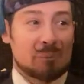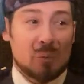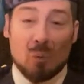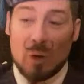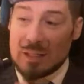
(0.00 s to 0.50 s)

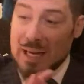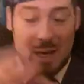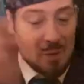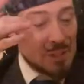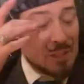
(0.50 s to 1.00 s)
one day
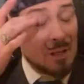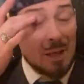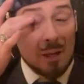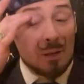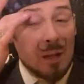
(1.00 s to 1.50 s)

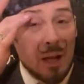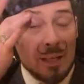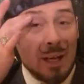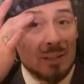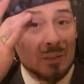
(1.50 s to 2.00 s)

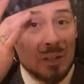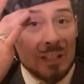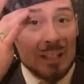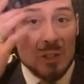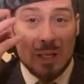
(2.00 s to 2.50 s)
I
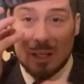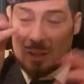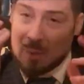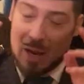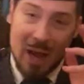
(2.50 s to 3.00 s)
started itching, and
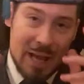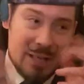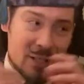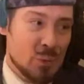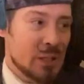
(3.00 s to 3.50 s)
then my
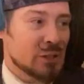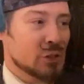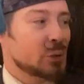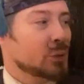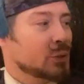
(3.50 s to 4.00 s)
eyes swelled
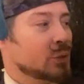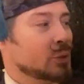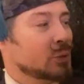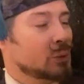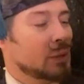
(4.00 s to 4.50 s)

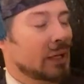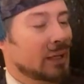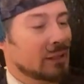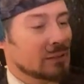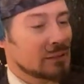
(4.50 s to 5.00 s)
too,
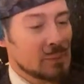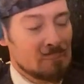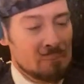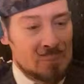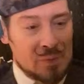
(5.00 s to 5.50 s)
and
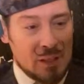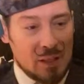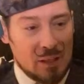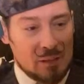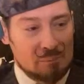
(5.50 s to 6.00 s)

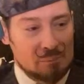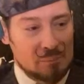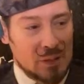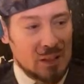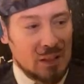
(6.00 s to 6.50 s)
I've
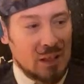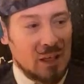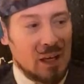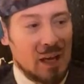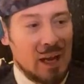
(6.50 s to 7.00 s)

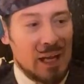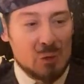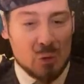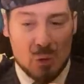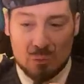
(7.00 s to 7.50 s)

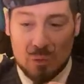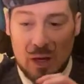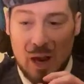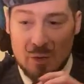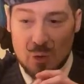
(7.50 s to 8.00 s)

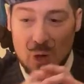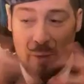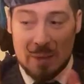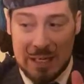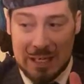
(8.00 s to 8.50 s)

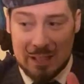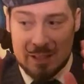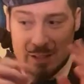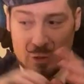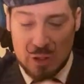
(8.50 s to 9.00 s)
been eating
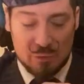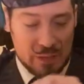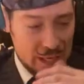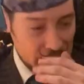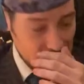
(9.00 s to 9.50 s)
this
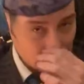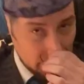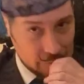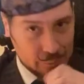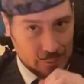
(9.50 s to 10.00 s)
Chick-fil-A,
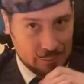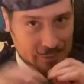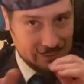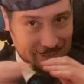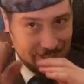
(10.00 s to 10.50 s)

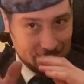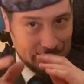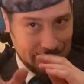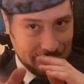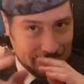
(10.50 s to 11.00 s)
I've been
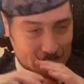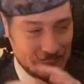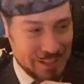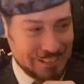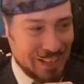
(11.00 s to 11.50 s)
eating this
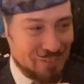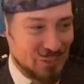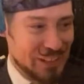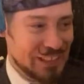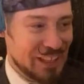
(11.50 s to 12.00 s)
place
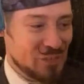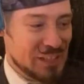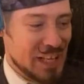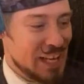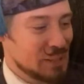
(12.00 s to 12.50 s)
every
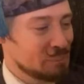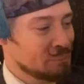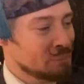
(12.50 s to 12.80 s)
day.